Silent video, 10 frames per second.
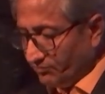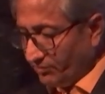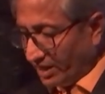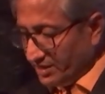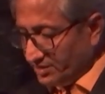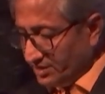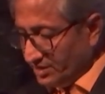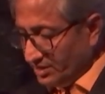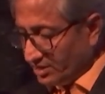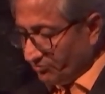Widening
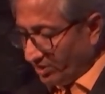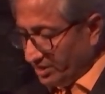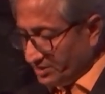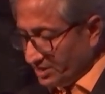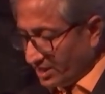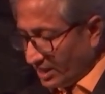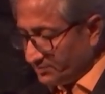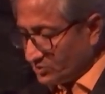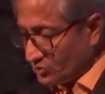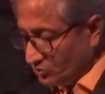inequality
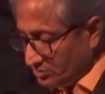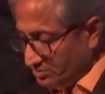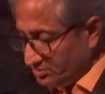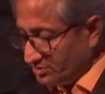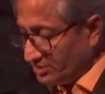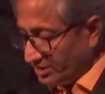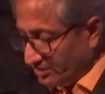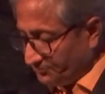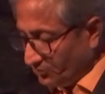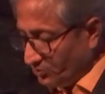gaps should,
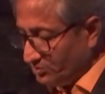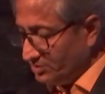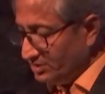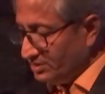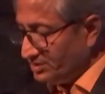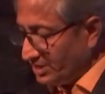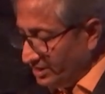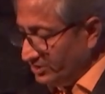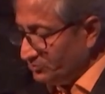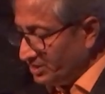therefore, tell
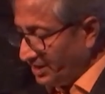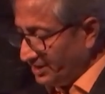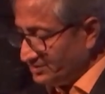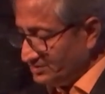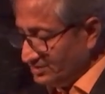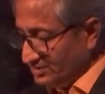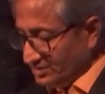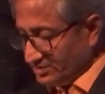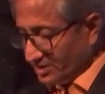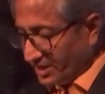you that
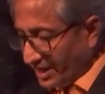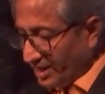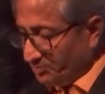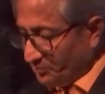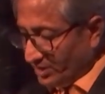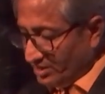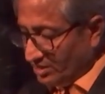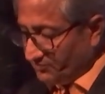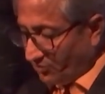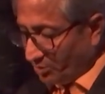the gap in
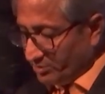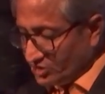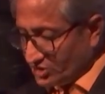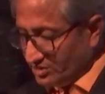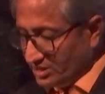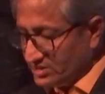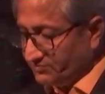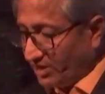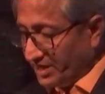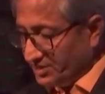information is
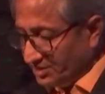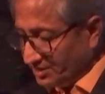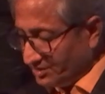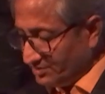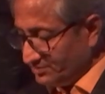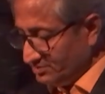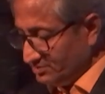widening.